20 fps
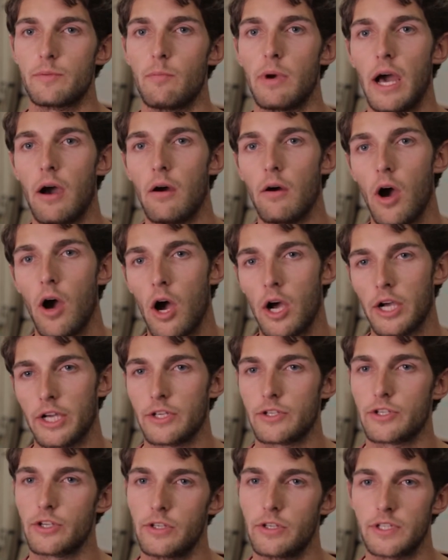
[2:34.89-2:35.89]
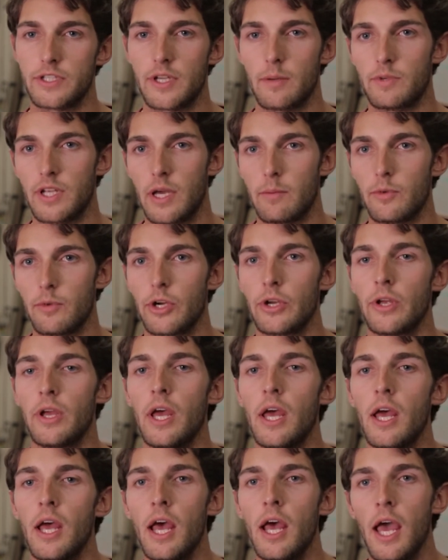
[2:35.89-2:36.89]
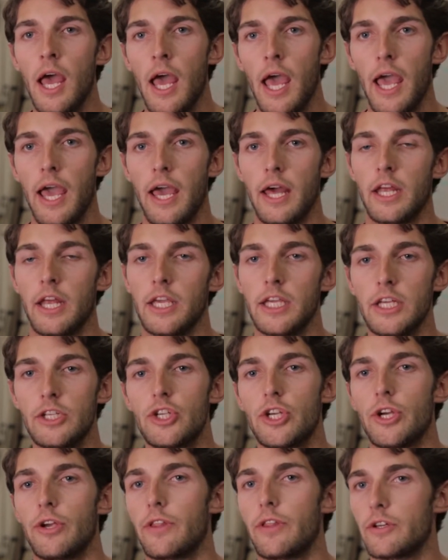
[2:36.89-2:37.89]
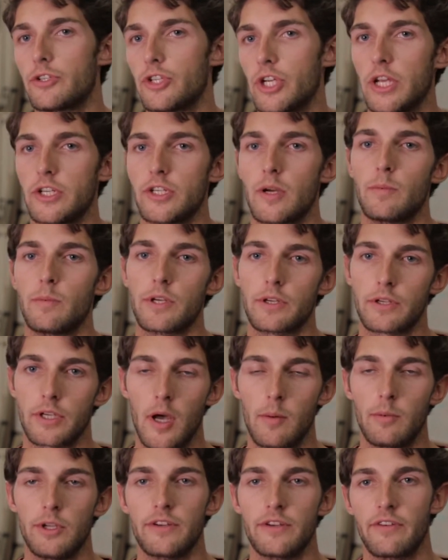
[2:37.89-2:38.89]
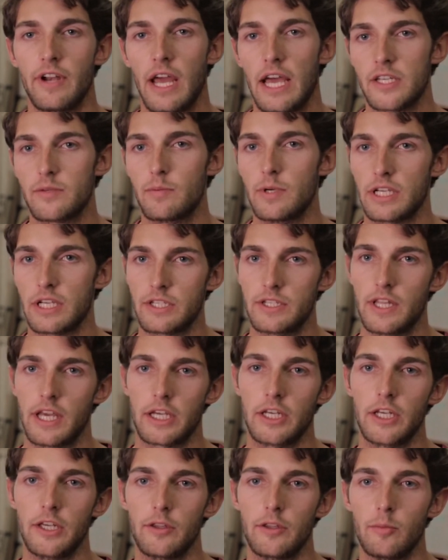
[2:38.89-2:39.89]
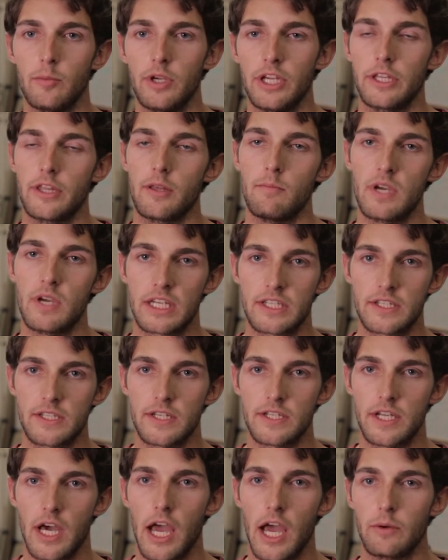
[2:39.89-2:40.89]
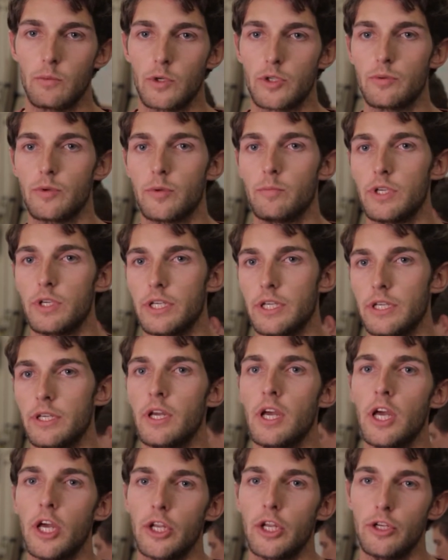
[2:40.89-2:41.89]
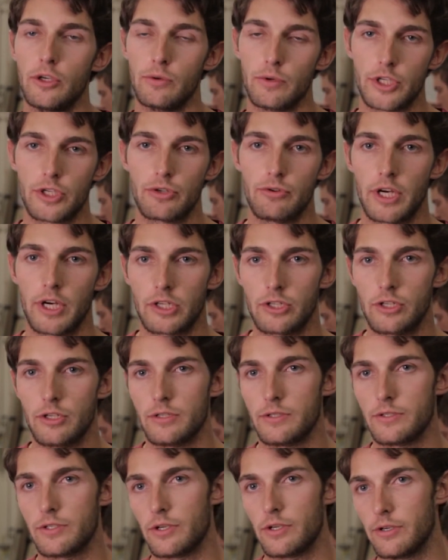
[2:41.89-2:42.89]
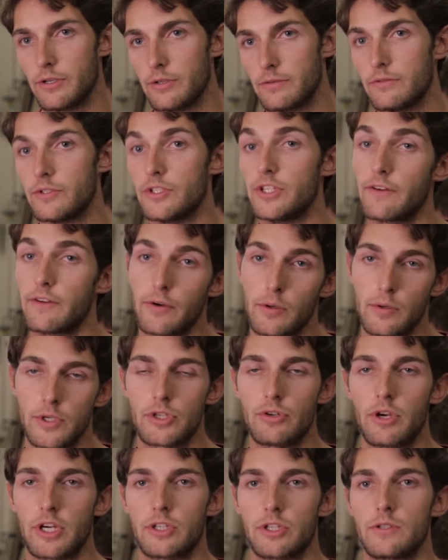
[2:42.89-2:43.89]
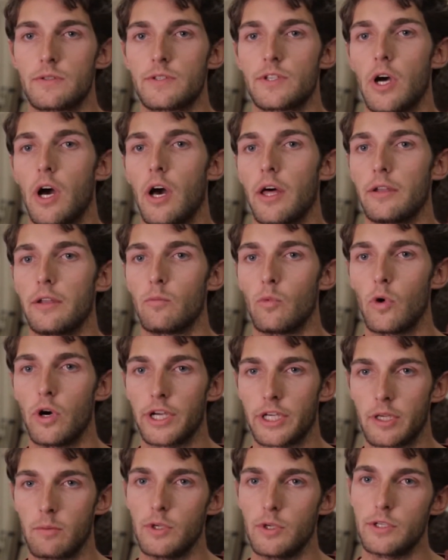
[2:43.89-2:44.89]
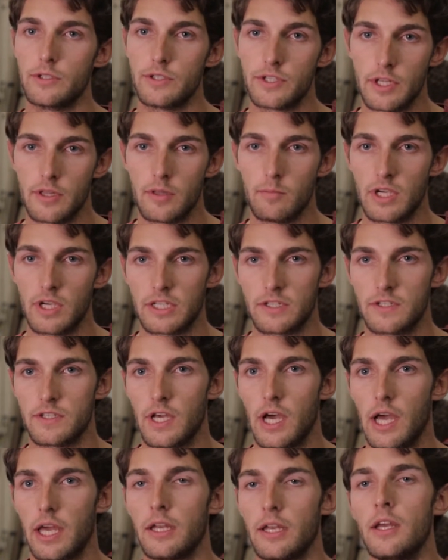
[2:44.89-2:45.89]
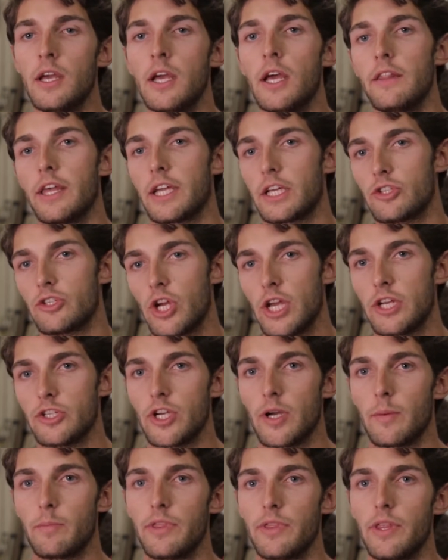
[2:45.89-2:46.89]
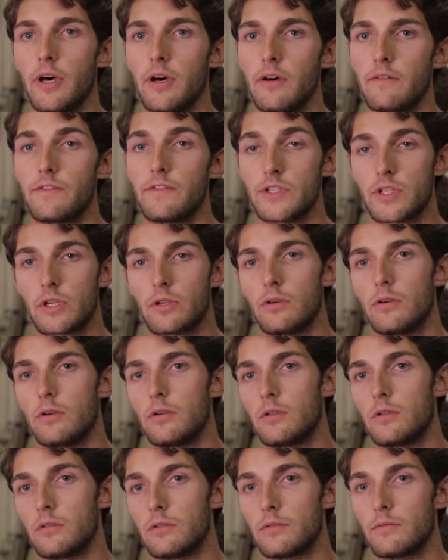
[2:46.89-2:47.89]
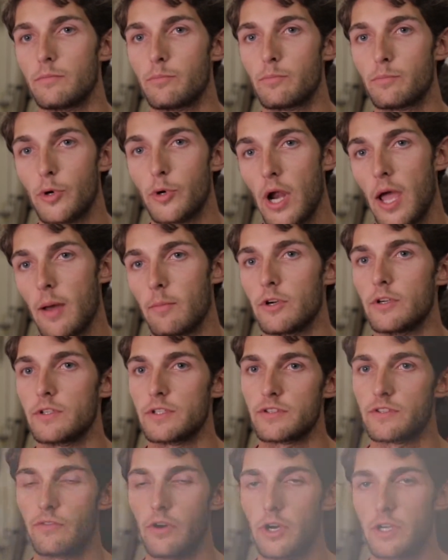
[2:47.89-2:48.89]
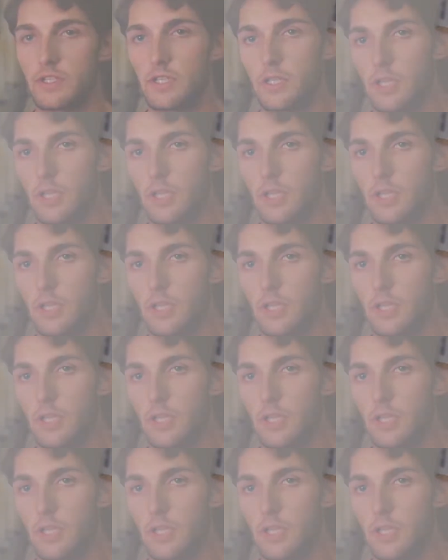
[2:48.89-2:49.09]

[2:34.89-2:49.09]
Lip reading: about August, early September. And each year they'll change up a couple different aspects, and that could either be in the mixed design, which would be new restrictions or different restrictions on what can be used in the mixed design. They could change up the physical parameters as far as the